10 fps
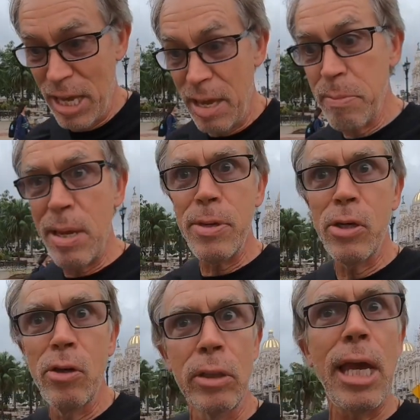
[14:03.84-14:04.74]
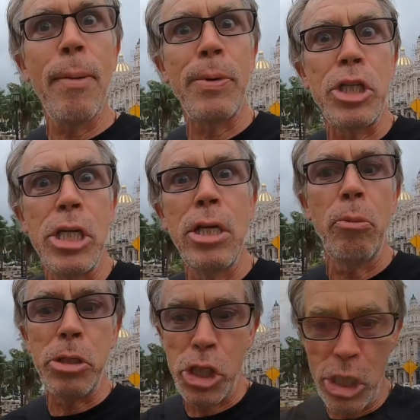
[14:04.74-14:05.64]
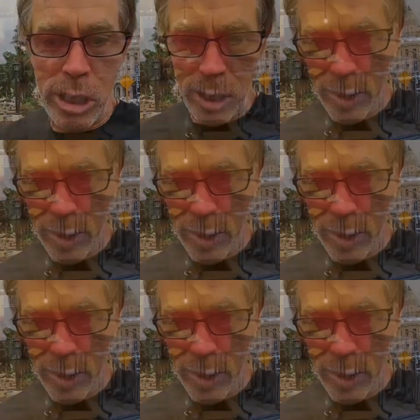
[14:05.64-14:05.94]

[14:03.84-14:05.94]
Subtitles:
And maybe your own cappuccino machine.